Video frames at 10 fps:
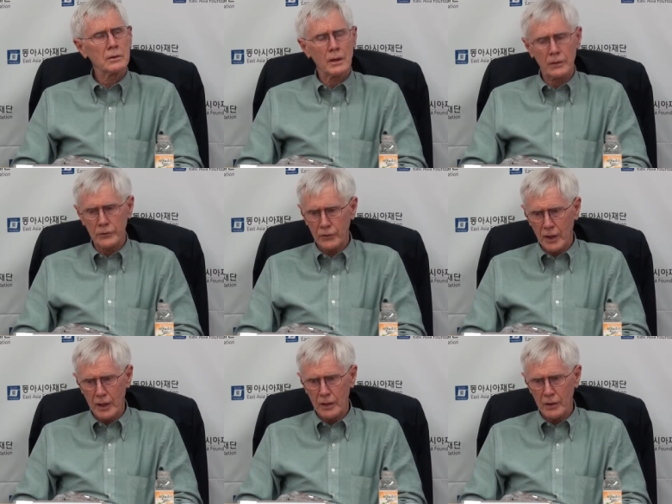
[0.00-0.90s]
I'll
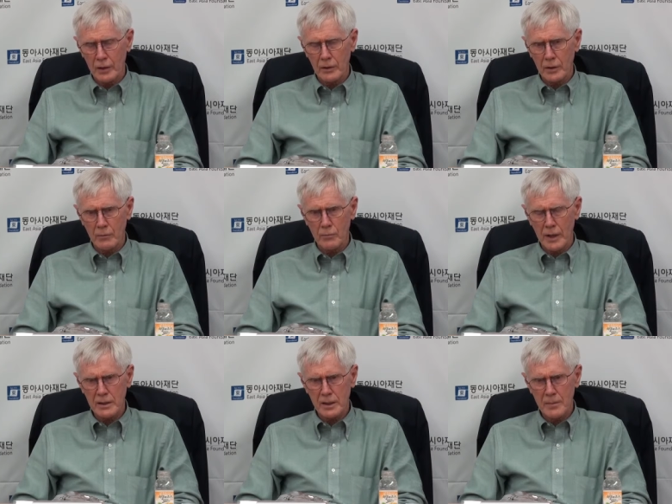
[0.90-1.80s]
say that
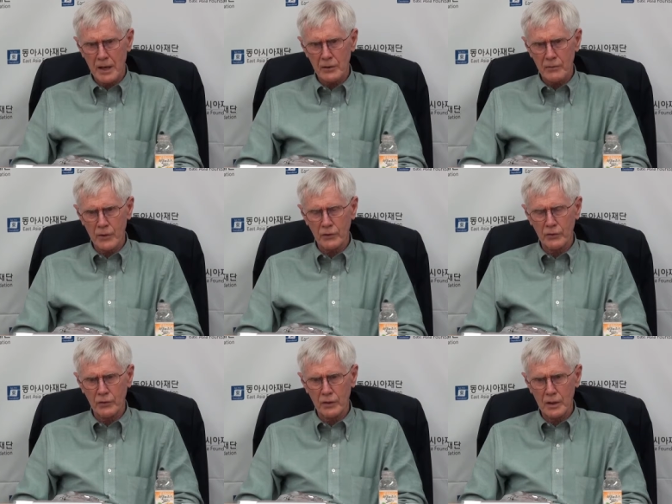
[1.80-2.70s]
might come out of
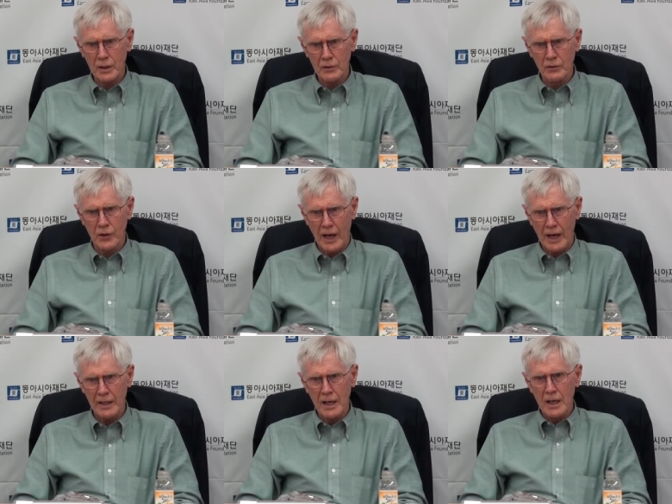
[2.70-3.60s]
this is
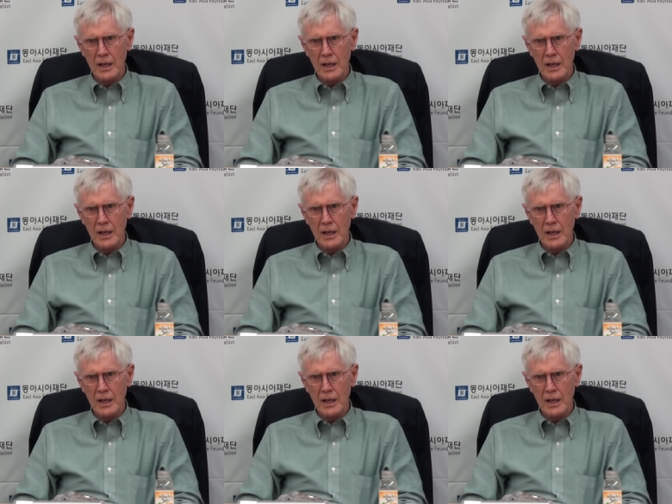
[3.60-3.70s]
that